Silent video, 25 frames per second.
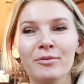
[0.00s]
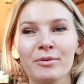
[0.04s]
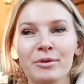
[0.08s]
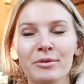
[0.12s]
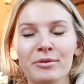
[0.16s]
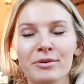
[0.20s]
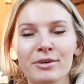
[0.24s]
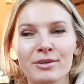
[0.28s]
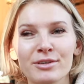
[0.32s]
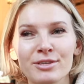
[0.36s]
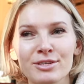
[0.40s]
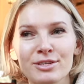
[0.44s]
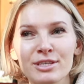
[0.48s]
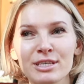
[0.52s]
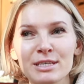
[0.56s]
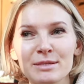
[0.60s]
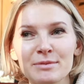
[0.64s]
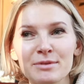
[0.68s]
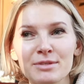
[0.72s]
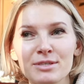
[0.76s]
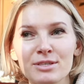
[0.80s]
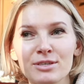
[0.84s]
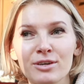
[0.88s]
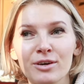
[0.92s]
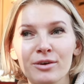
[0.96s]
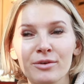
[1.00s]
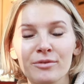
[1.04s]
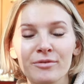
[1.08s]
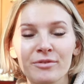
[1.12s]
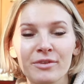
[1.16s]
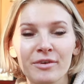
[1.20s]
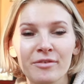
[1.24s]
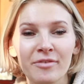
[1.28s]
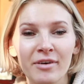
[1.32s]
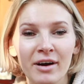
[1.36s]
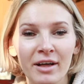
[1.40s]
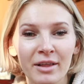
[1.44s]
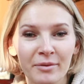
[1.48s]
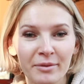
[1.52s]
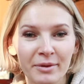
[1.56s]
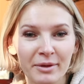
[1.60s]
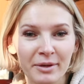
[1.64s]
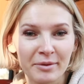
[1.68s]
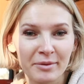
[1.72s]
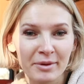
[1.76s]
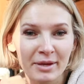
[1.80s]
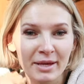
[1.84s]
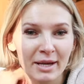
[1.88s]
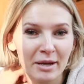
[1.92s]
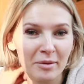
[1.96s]
We were originally supposed to go the following
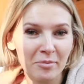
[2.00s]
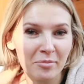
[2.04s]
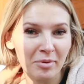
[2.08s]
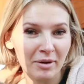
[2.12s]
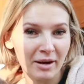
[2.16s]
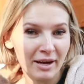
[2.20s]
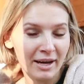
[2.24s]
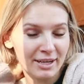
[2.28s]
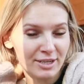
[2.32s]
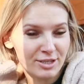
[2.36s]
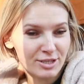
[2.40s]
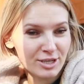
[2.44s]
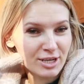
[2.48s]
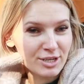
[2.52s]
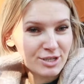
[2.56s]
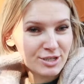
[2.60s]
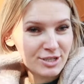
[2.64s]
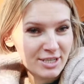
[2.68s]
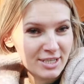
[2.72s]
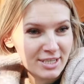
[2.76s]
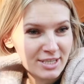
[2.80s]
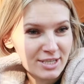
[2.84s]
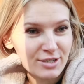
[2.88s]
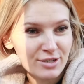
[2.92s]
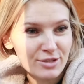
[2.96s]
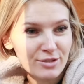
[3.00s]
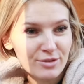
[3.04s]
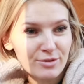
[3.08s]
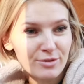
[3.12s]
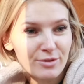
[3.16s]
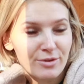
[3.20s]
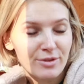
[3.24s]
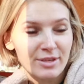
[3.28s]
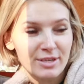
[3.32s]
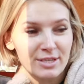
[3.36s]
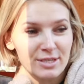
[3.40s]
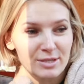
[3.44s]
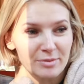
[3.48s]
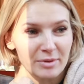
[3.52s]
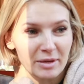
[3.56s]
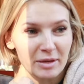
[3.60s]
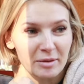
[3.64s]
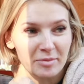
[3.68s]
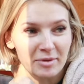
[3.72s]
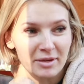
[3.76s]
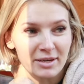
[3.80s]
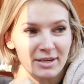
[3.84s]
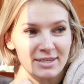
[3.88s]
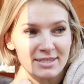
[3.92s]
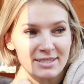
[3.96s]
week, but I changed it to this week
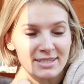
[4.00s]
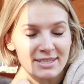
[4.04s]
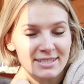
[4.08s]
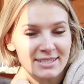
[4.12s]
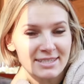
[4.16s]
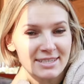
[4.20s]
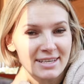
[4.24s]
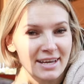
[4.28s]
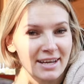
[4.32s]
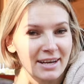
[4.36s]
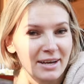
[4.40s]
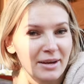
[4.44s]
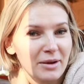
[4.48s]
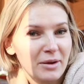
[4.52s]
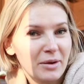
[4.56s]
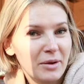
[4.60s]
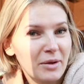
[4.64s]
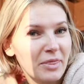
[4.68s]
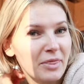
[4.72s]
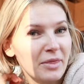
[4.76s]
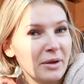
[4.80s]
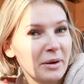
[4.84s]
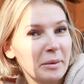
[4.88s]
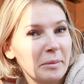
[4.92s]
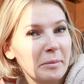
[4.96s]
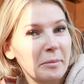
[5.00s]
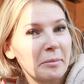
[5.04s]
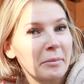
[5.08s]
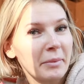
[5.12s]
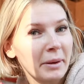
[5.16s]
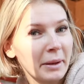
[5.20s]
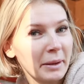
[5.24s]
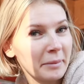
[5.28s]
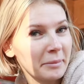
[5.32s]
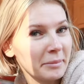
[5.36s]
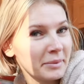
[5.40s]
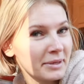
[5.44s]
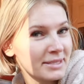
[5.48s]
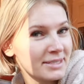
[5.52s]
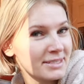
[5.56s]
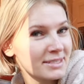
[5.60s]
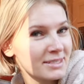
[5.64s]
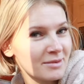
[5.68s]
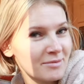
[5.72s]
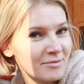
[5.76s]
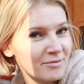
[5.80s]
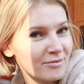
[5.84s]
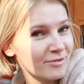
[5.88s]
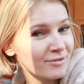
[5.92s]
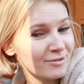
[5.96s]
because it said there might be
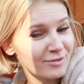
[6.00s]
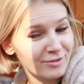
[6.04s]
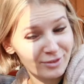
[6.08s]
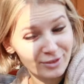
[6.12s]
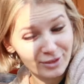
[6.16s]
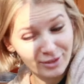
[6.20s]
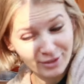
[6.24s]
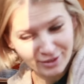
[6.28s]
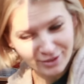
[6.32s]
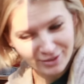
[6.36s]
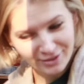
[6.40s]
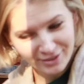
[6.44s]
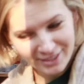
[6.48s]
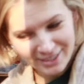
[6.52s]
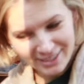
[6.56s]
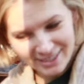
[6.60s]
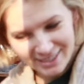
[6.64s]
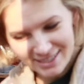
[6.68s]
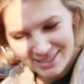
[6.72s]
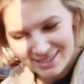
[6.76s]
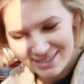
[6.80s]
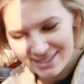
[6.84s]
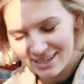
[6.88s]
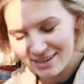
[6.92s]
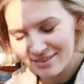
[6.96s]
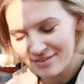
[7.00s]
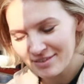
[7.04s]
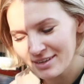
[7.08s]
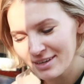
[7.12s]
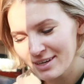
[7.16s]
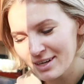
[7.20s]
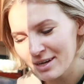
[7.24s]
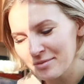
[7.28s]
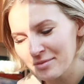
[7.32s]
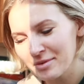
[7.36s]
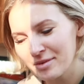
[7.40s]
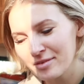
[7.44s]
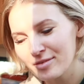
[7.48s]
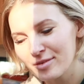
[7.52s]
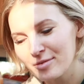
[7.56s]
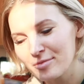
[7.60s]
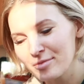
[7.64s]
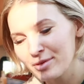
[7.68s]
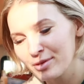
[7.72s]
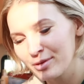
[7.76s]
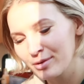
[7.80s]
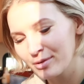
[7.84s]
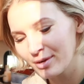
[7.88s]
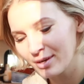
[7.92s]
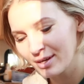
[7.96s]
some flurries. And I feel like coming from
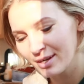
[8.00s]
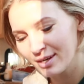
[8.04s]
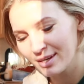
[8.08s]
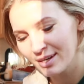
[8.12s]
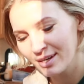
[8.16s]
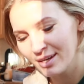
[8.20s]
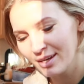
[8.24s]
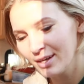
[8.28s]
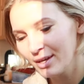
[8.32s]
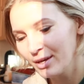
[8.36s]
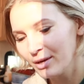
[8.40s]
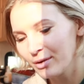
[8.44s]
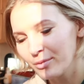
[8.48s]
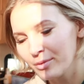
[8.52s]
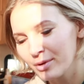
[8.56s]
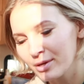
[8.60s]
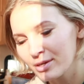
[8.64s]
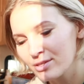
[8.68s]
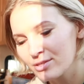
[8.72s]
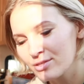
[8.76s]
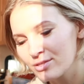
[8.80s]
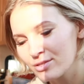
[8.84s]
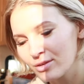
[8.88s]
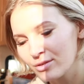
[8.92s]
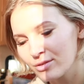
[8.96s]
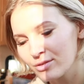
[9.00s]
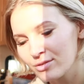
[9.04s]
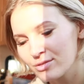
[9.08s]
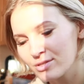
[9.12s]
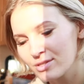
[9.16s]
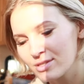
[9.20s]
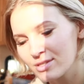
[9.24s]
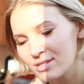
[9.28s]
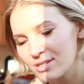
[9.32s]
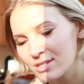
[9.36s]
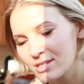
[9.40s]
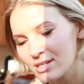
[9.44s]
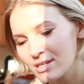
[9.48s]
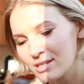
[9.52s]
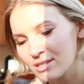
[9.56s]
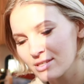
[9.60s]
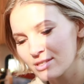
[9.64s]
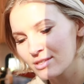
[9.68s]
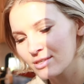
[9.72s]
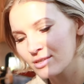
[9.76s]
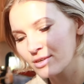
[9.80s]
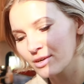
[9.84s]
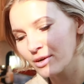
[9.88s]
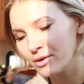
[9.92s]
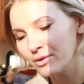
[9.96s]
New York, we are so used to seeing
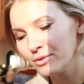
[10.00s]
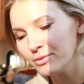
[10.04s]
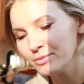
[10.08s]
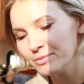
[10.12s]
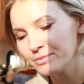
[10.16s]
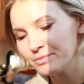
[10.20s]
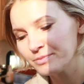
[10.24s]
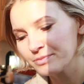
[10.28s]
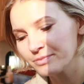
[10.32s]
snow.